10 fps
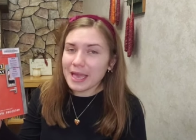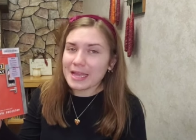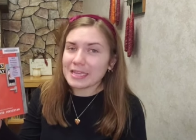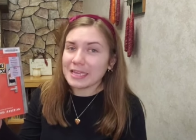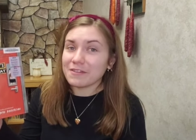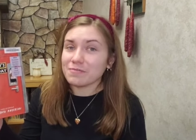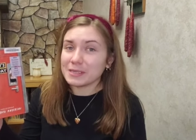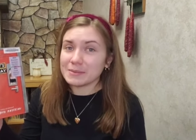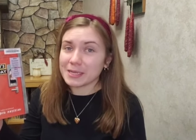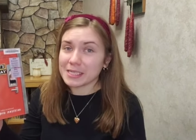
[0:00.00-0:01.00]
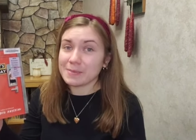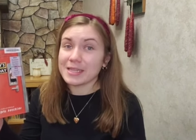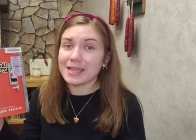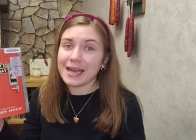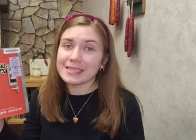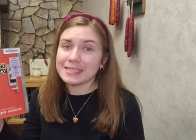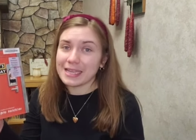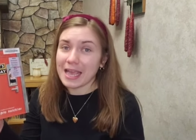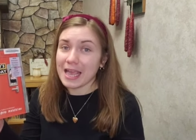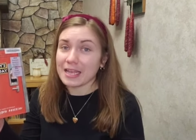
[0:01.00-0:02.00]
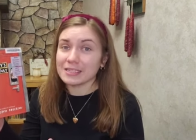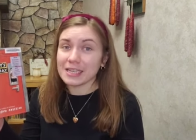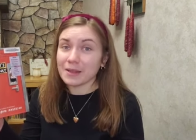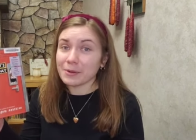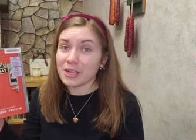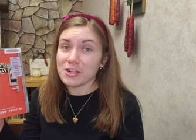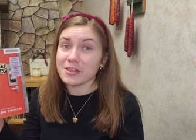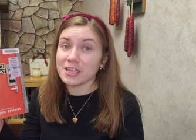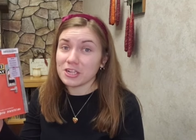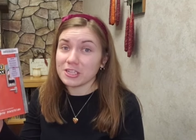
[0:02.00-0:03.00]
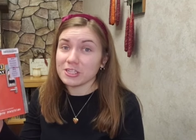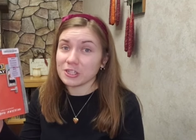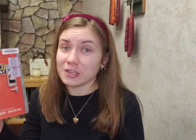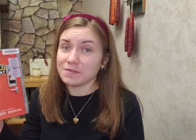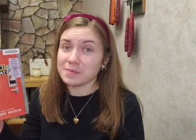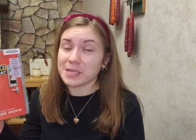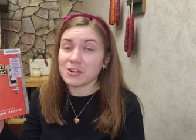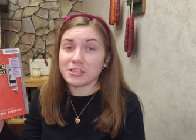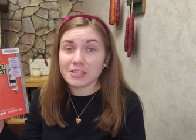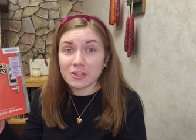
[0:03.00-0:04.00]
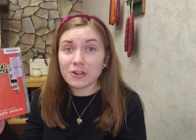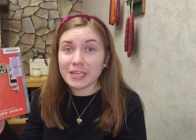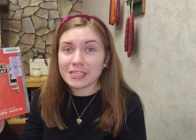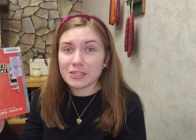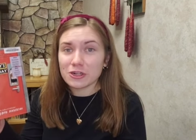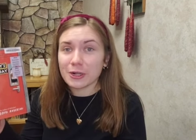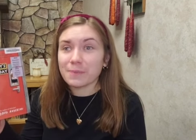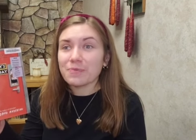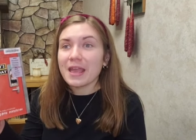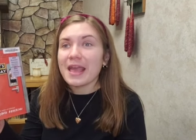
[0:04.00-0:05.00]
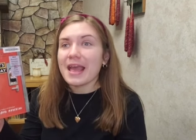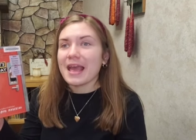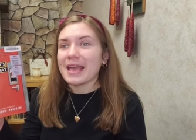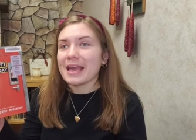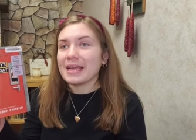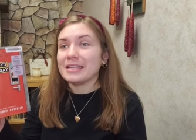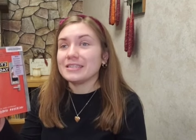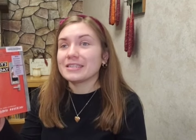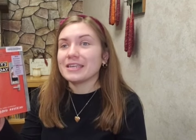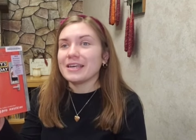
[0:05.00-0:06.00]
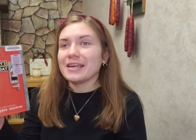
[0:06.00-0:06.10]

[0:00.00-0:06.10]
and give Miss Bixby the last day celebration that she deserves because she's such a great teacher. And